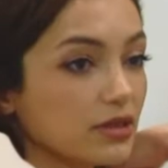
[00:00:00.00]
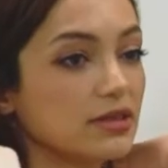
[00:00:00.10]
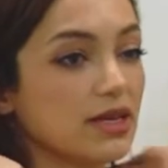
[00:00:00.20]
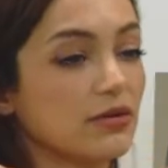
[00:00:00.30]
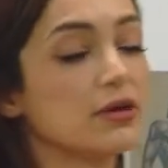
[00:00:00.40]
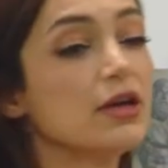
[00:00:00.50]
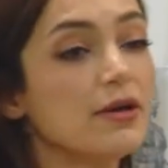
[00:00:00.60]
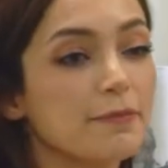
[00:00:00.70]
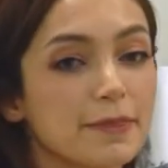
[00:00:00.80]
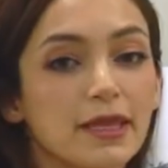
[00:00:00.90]
Now,
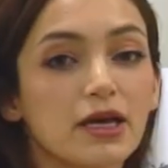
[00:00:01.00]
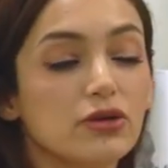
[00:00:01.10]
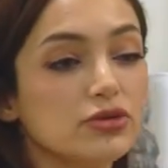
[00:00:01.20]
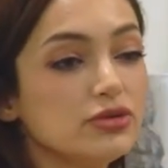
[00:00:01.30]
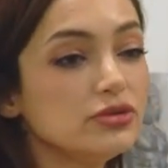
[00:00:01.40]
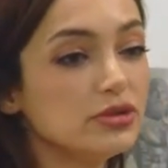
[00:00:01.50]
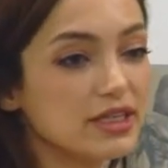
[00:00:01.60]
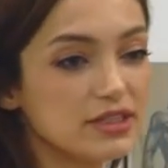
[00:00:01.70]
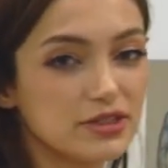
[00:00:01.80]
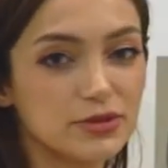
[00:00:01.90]
who
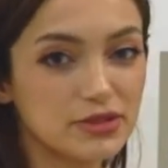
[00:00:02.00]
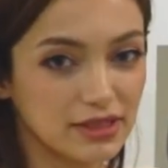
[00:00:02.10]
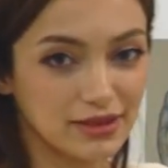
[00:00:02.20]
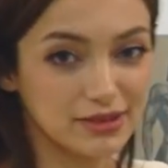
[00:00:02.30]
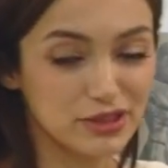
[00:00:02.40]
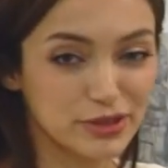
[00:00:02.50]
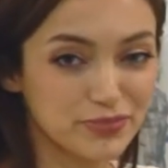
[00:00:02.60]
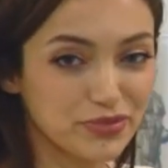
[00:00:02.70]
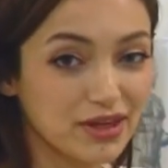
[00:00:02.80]
is using this?